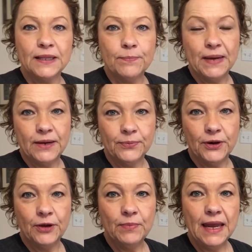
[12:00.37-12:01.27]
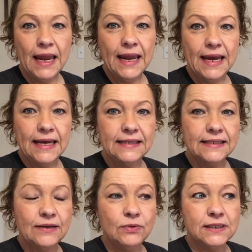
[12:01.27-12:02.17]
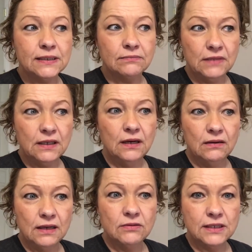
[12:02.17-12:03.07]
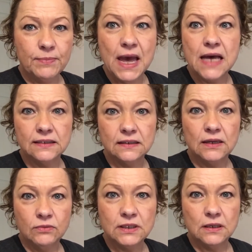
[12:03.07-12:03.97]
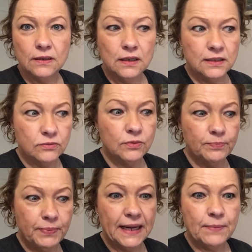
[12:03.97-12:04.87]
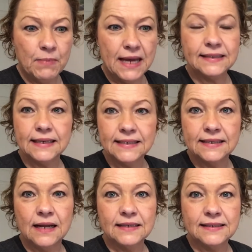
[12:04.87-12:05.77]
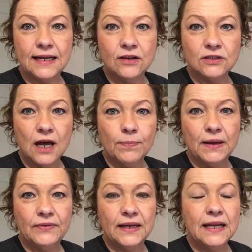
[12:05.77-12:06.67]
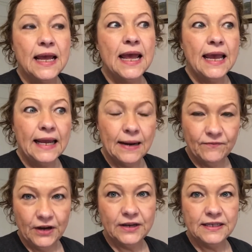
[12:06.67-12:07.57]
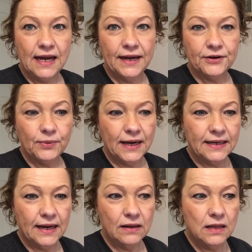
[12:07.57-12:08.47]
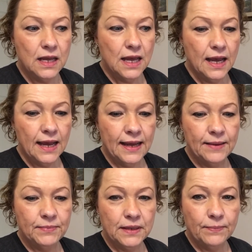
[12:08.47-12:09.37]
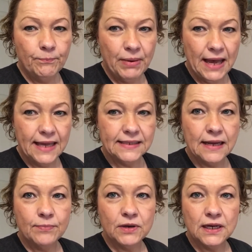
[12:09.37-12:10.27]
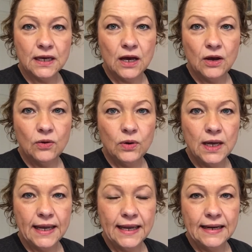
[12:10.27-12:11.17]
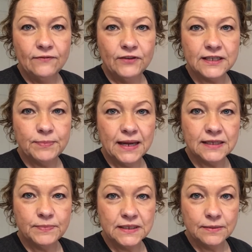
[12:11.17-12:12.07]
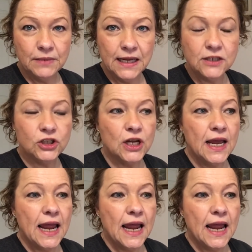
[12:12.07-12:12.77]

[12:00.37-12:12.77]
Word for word: and the bedroom. And it was, you know, it was a mess. It was a, it was a big mess. I did not stay on top of it. And I'm very tired right now. Um, but I'm going to go and fix my husband some lunch